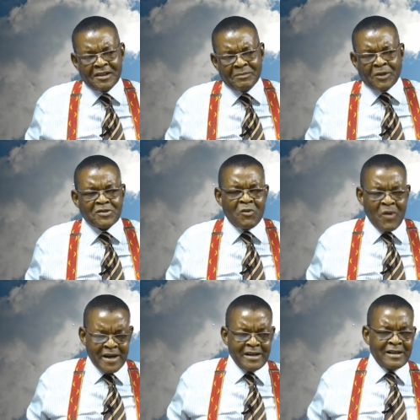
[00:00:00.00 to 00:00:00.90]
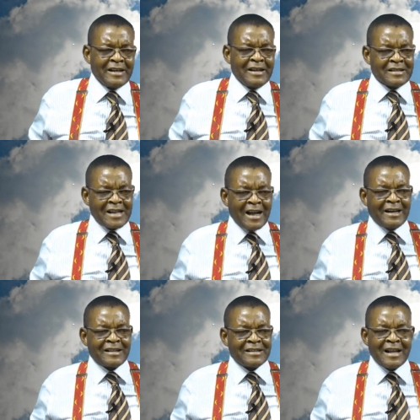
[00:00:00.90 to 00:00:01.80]
But when he is
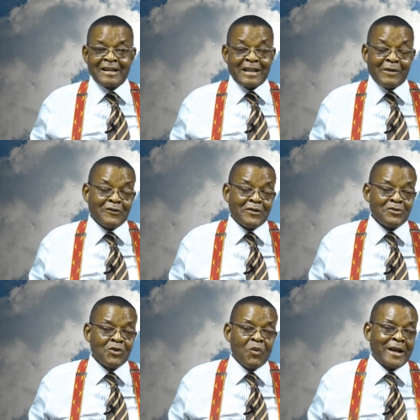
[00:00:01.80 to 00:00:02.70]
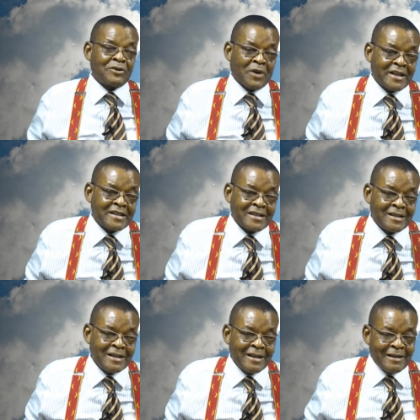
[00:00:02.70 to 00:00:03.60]
silent, he has given you where to rest
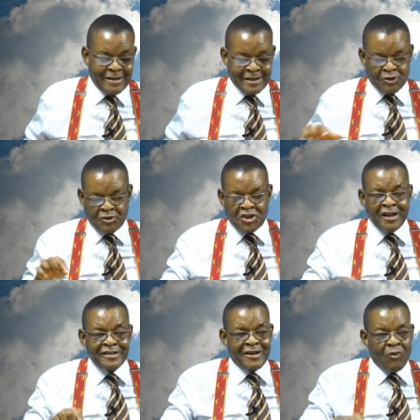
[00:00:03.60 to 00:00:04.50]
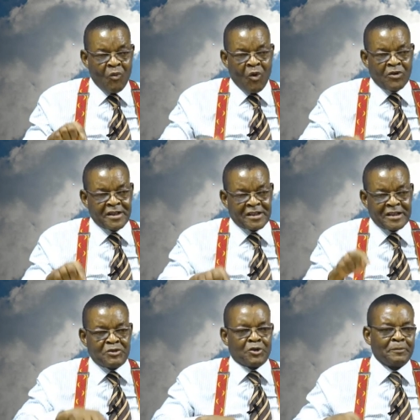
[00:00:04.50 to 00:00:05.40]
his unchanging word, the scripture.